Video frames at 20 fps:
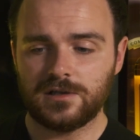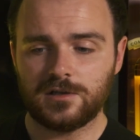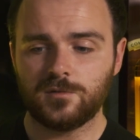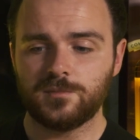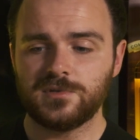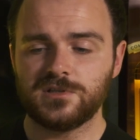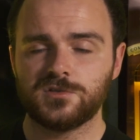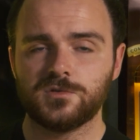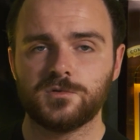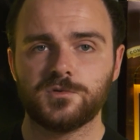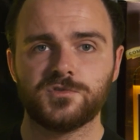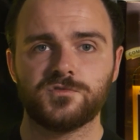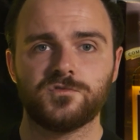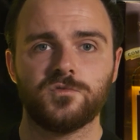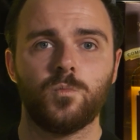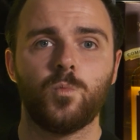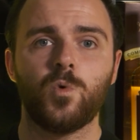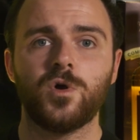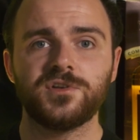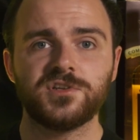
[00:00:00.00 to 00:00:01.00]
It could be sourced
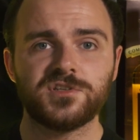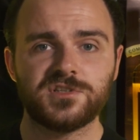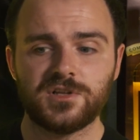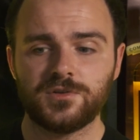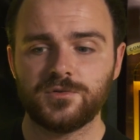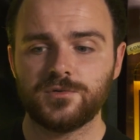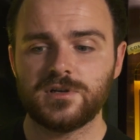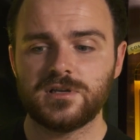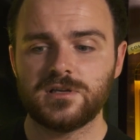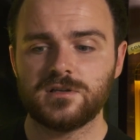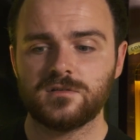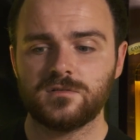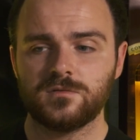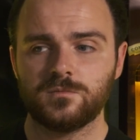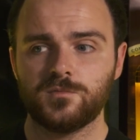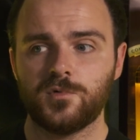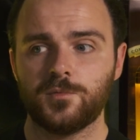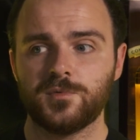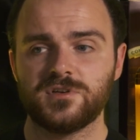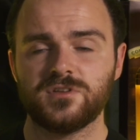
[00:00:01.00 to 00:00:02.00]
from one distillery,
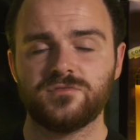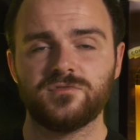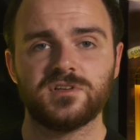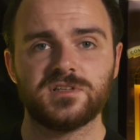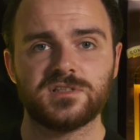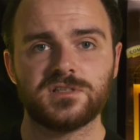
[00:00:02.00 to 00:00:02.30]
but with different